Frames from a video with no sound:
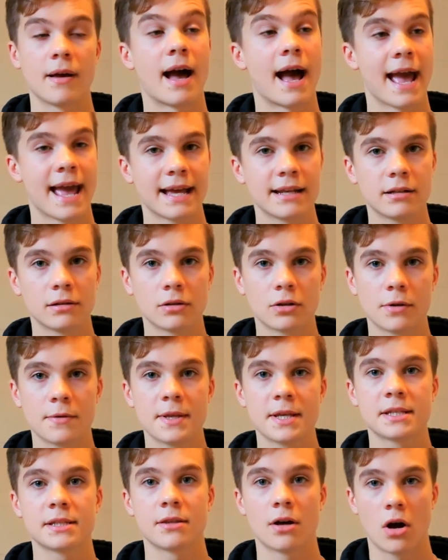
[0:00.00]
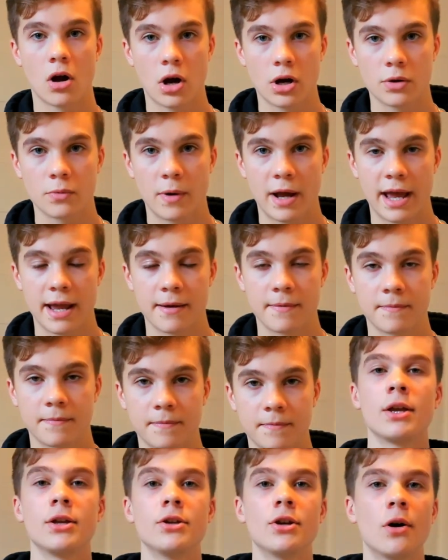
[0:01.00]
I had to learn this the hard way.
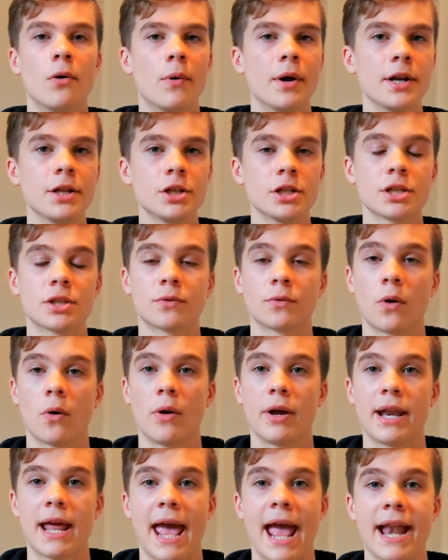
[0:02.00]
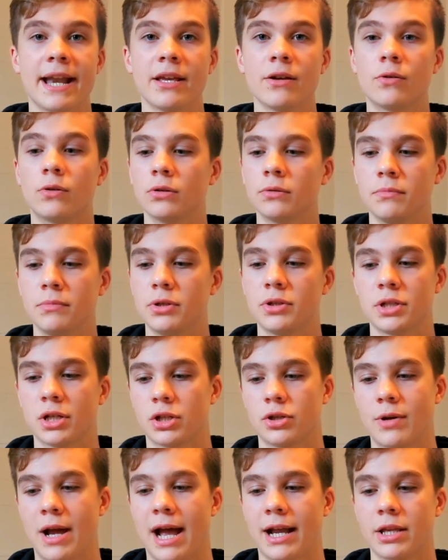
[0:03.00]
You don't want to just throw in any old
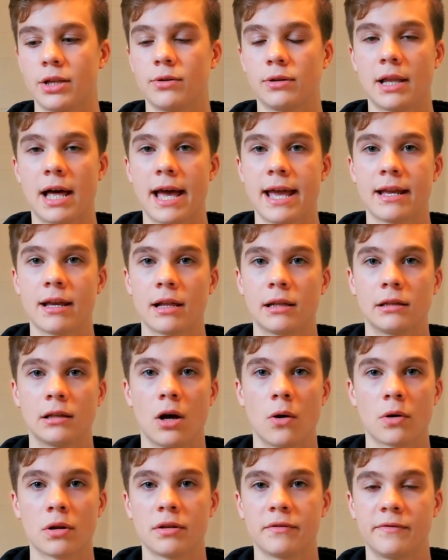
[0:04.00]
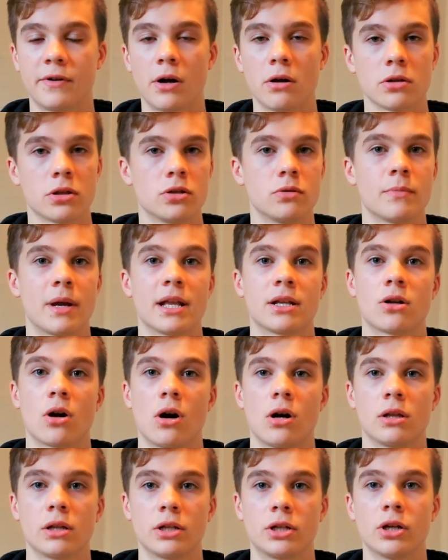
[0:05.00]
music track you like, lower the volume, and
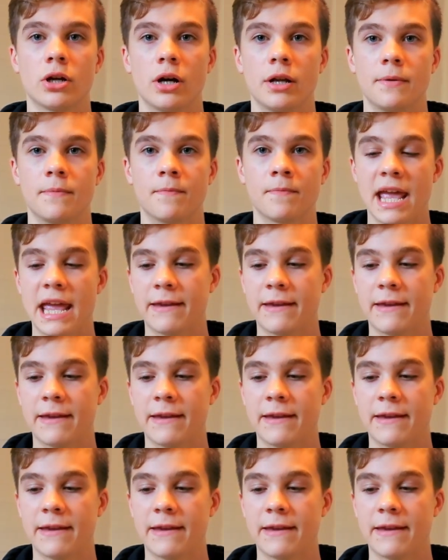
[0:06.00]
call it good.